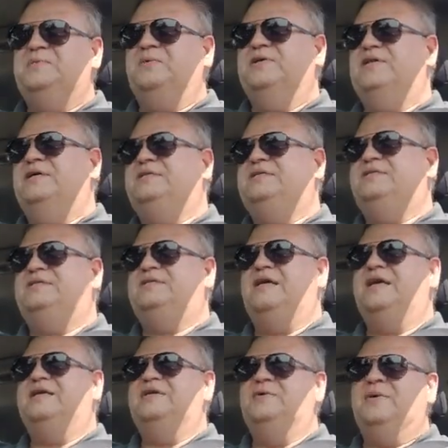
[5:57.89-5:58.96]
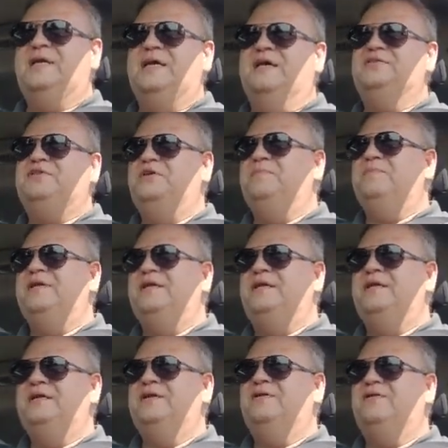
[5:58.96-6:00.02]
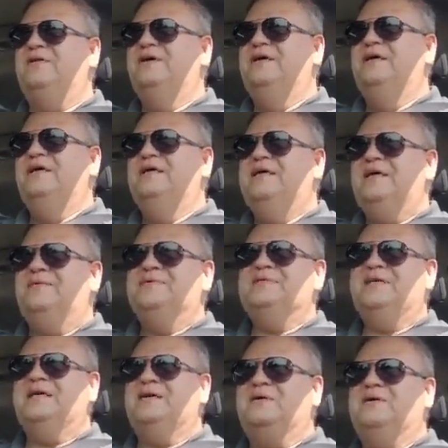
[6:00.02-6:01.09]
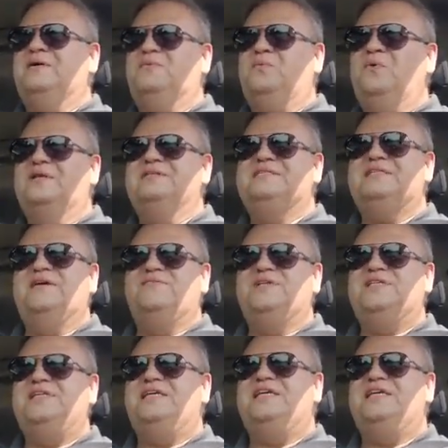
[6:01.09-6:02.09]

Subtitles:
where they take into account the humidity and all, it was like 117